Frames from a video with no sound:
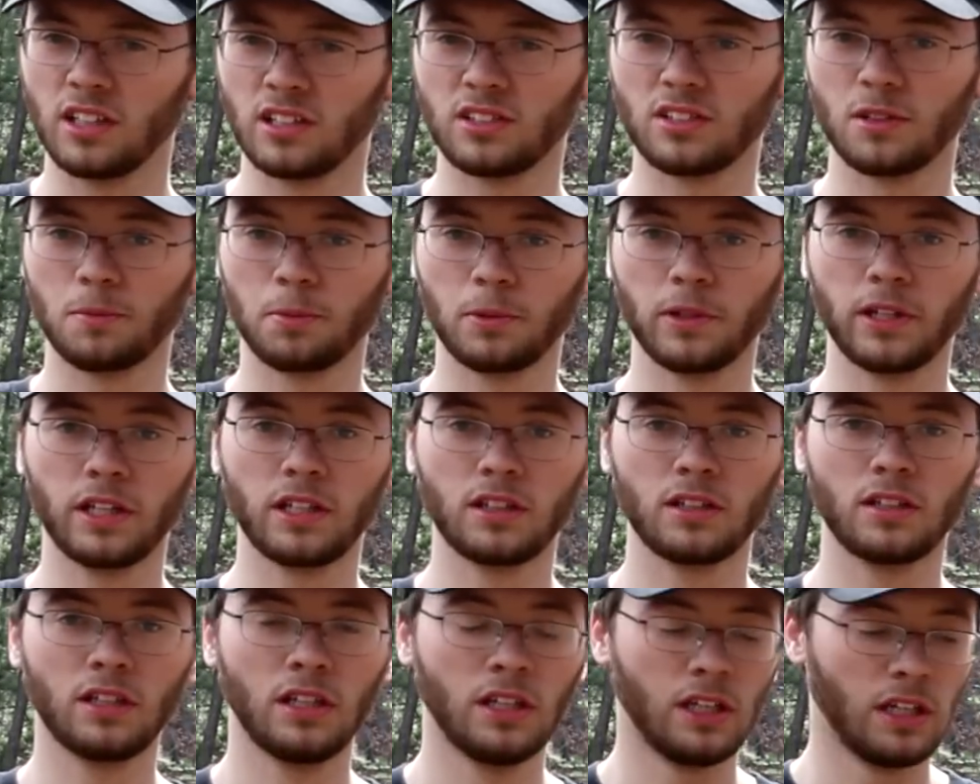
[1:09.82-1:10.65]

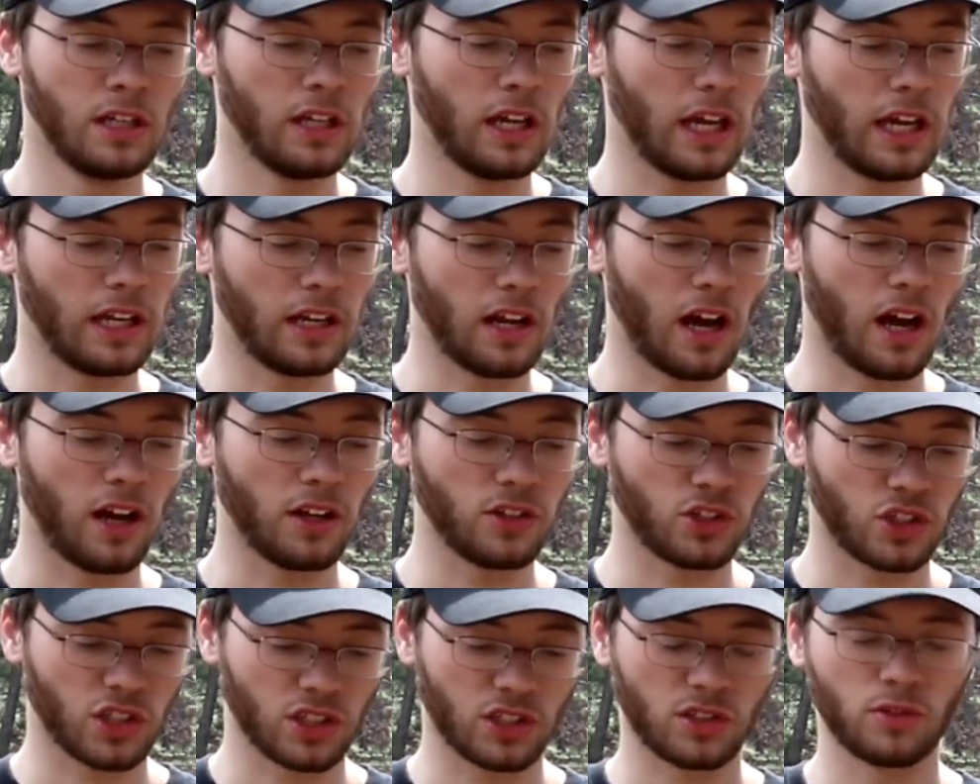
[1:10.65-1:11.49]
discipline and
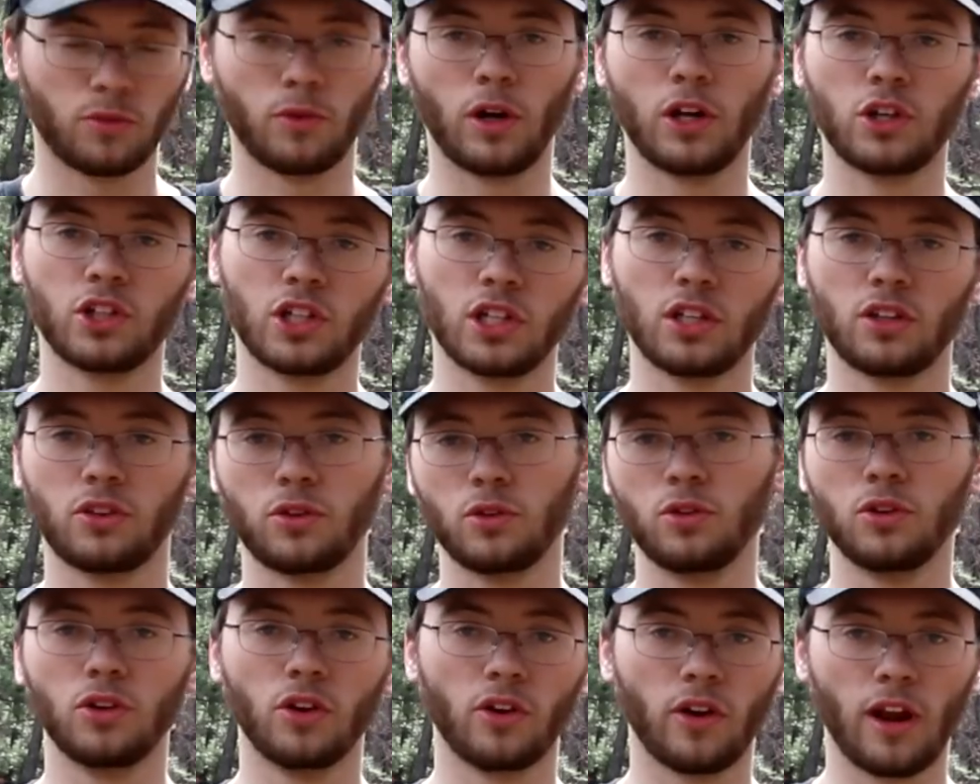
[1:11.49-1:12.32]
not just rushing
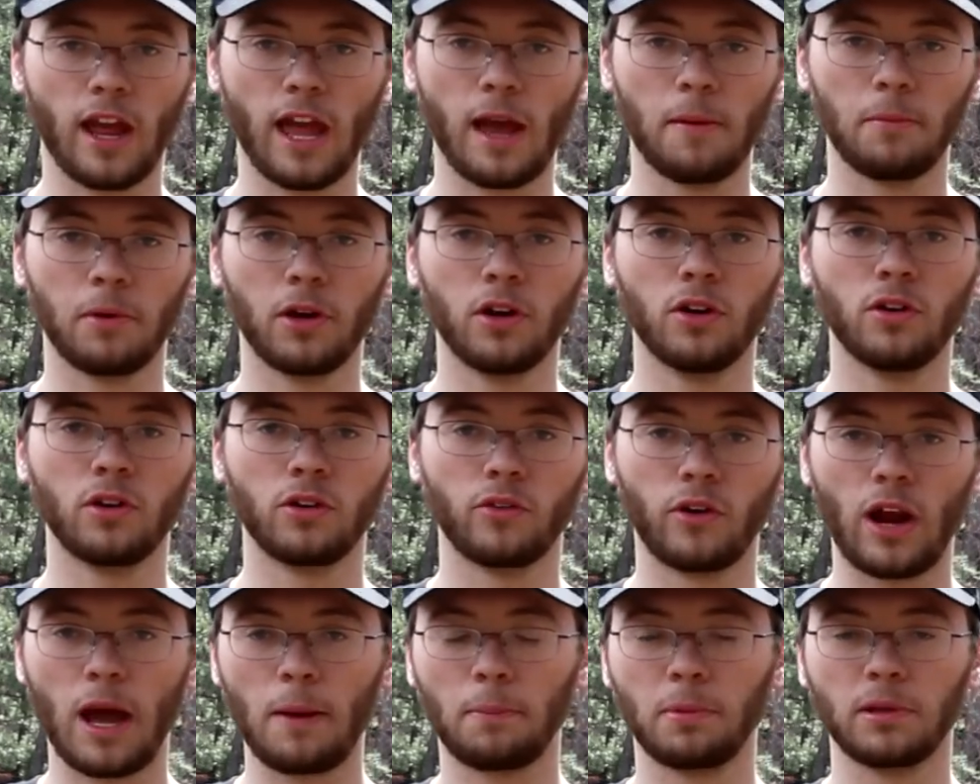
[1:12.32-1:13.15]
through your ammo
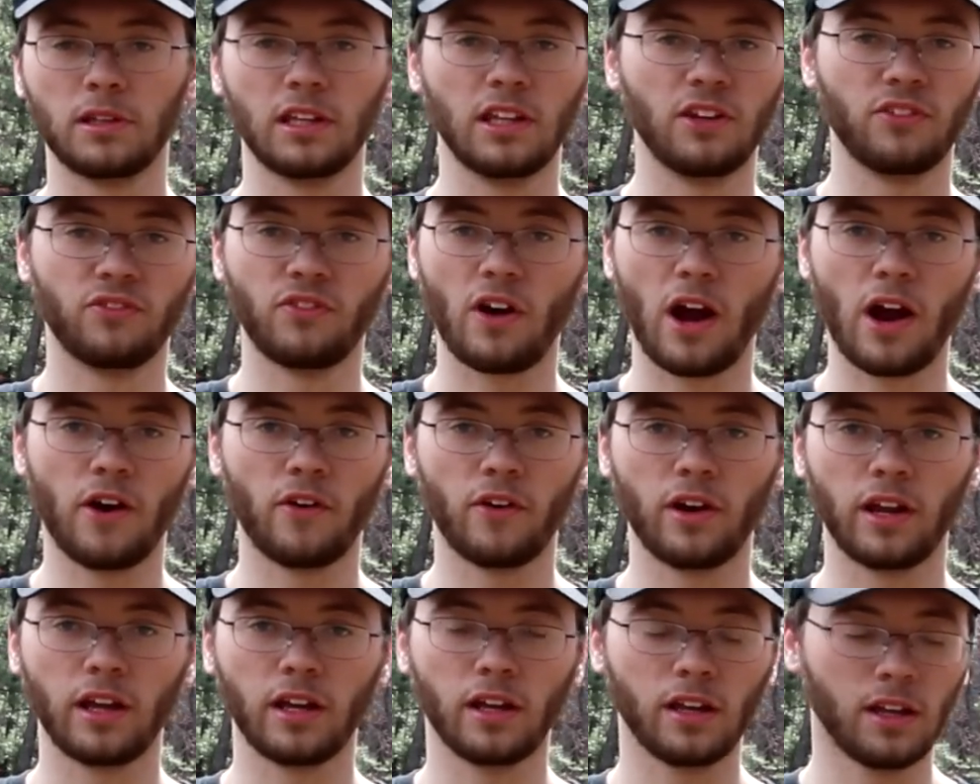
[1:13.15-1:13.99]
and rapidly
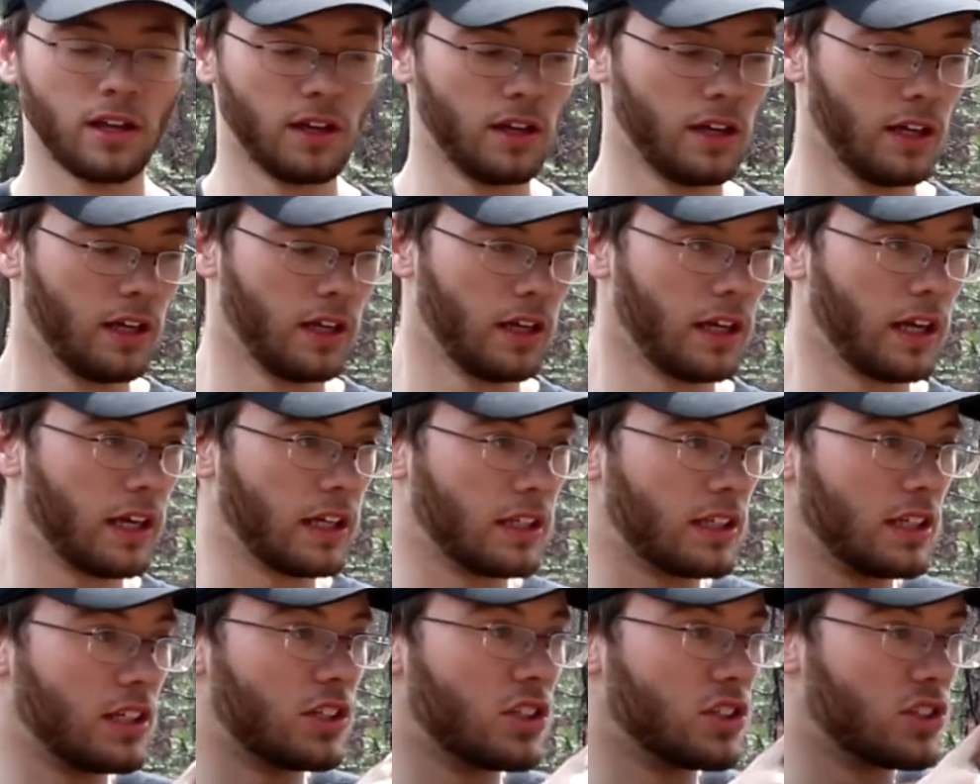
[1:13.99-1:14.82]
firing.
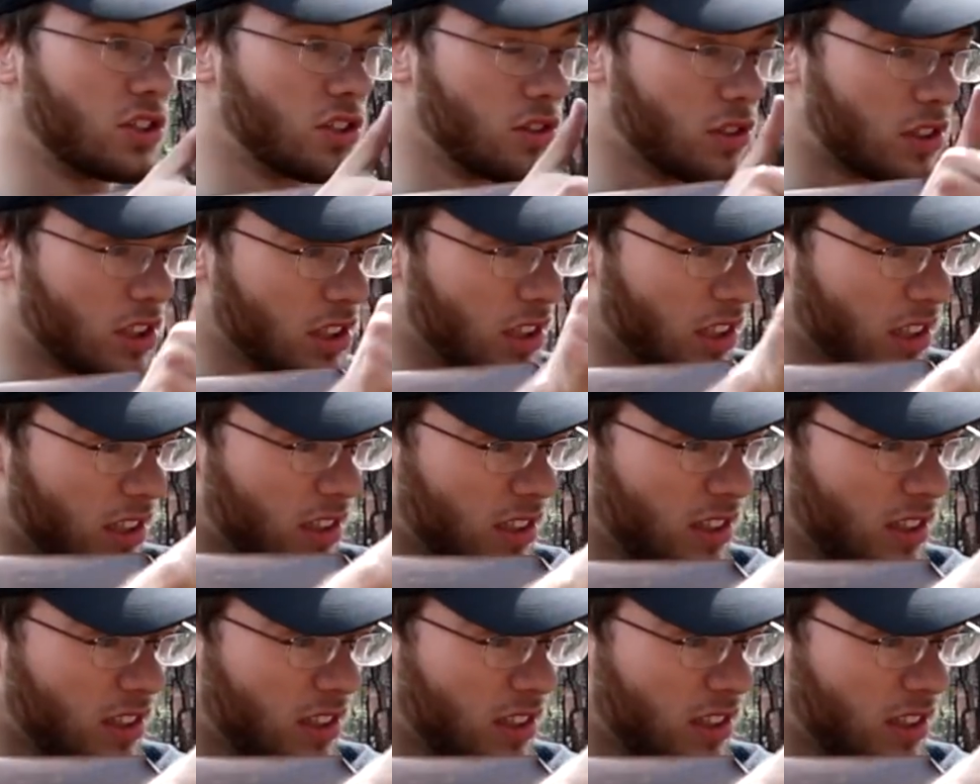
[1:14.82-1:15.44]
It teaches you to